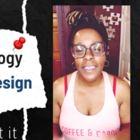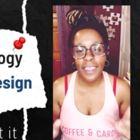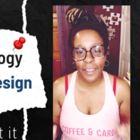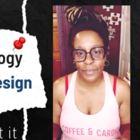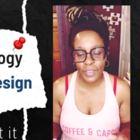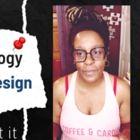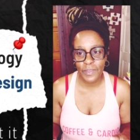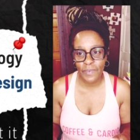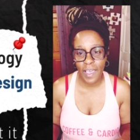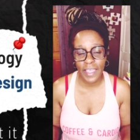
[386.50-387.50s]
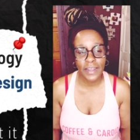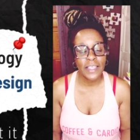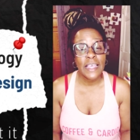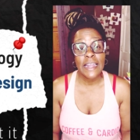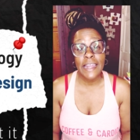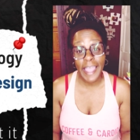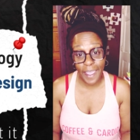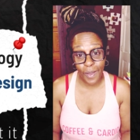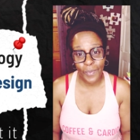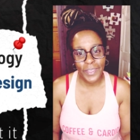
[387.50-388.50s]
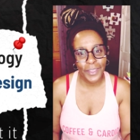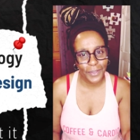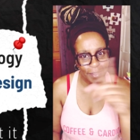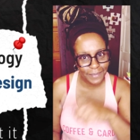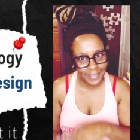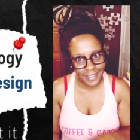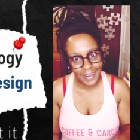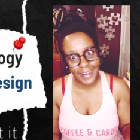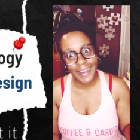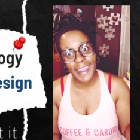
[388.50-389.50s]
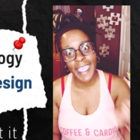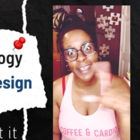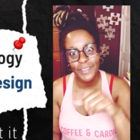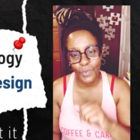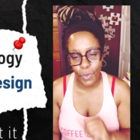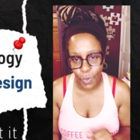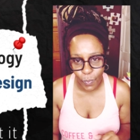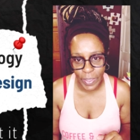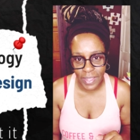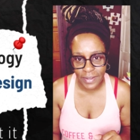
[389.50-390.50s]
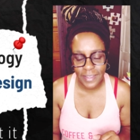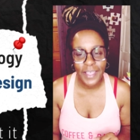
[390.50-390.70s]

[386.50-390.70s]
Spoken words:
Everything was fine. Now, here comes the next whirlwind.